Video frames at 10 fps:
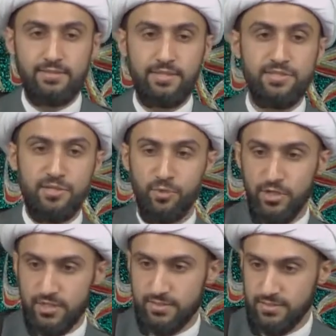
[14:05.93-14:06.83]
This is a
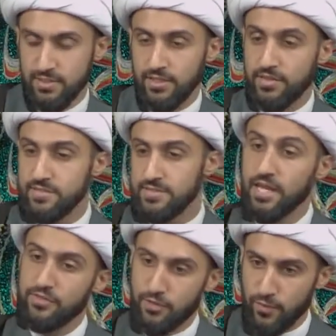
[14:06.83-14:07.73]
book. This is another